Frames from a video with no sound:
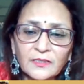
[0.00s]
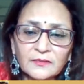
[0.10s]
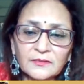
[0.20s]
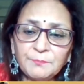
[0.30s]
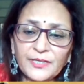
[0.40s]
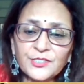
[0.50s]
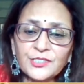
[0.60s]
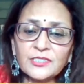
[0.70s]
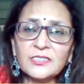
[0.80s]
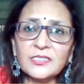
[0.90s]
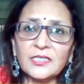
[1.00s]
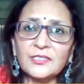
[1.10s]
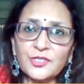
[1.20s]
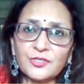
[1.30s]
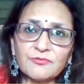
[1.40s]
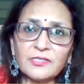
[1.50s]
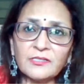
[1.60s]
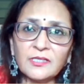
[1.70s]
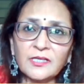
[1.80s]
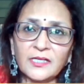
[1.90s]
The patience in children,
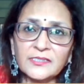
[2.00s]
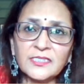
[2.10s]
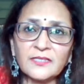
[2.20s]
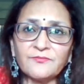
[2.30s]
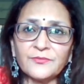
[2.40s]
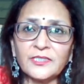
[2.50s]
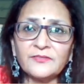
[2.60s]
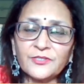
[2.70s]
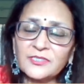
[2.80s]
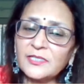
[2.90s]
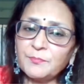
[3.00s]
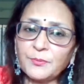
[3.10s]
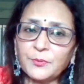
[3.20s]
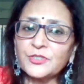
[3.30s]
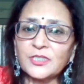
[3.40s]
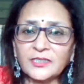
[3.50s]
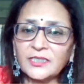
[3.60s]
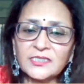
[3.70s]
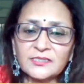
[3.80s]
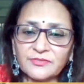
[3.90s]
as I said, inversely proportional. I think
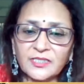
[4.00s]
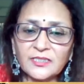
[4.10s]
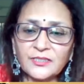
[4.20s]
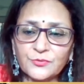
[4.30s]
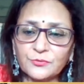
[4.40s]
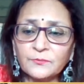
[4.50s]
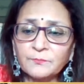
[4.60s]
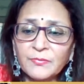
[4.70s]
it's really true.